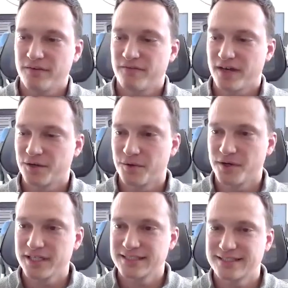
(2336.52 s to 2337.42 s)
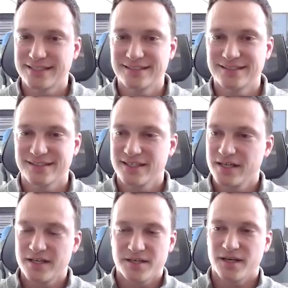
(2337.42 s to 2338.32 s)
My final word is just
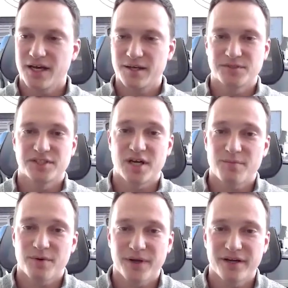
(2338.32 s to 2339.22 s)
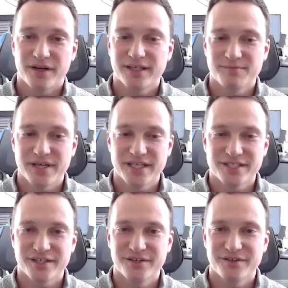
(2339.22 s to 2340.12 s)
um, start preparing. Make
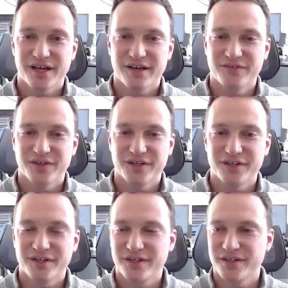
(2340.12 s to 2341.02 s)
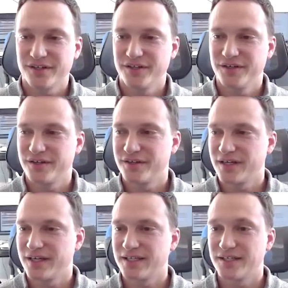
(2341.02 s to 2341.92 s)
sure you have your your
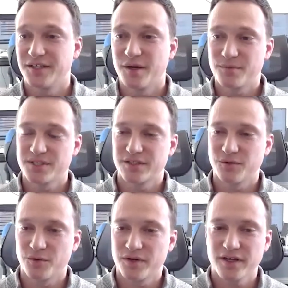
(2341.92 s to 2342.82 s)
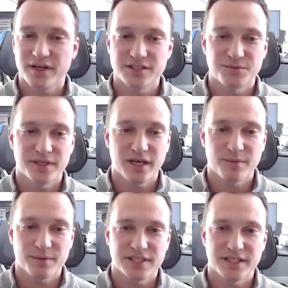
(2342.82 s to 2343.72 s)
uh, numbers in order as we
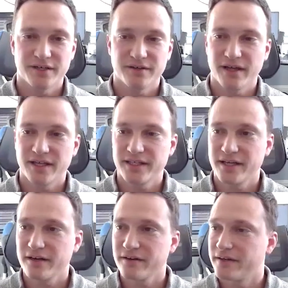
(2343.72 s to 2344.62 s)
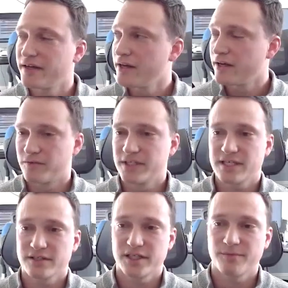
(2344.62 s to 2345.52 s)
come up to year end here, and reach
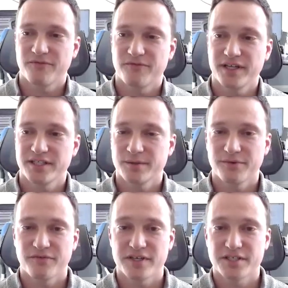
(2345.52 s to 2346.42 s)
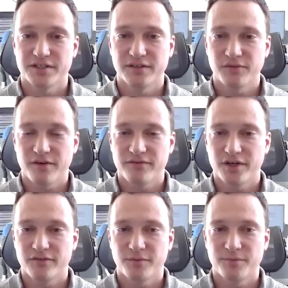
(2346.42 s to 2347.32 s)
out to your financial professional if you haven't
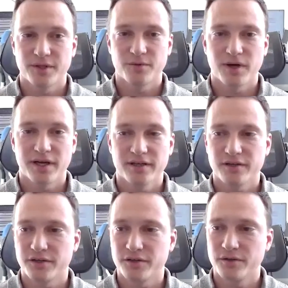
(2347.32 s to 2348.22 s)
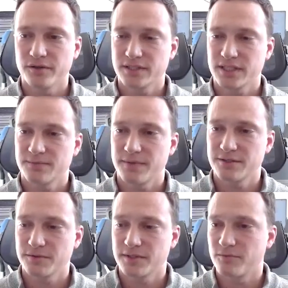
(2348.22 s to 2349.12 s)
heard from them in a while or you don't touch
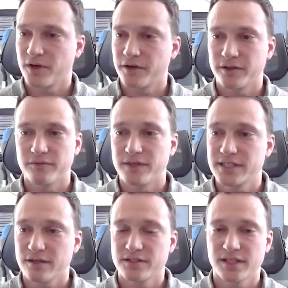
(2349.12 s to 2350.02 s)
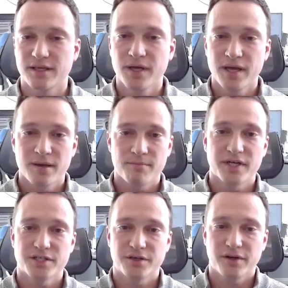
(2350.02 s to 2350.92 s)
base with them regularly reach out to them
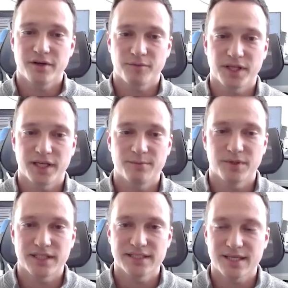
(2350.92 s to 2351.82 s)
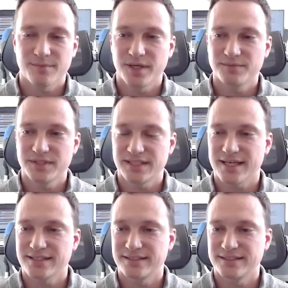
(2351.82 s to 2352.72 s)
make sure you have a plan in place coming up to
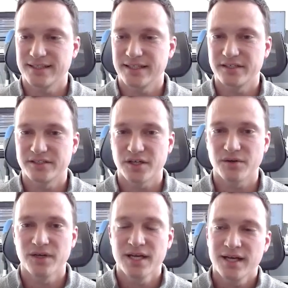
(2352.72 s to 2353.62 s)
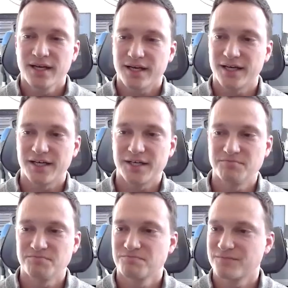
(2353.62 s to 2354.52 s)
taxes in here so
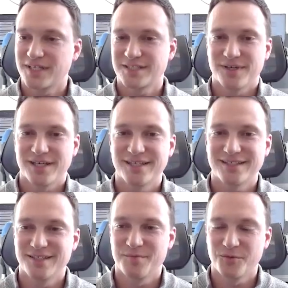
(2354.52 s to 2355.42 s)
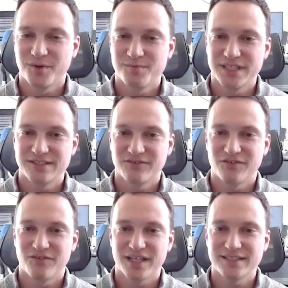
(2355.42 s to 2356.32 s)
um, that's my number one piece of
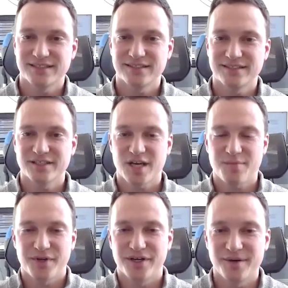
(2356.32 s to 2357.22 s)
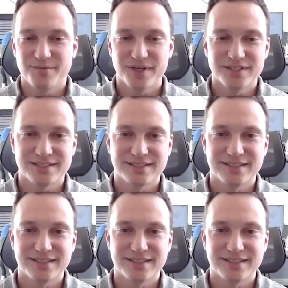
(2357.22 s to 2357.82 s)
advice stay on top of your numbers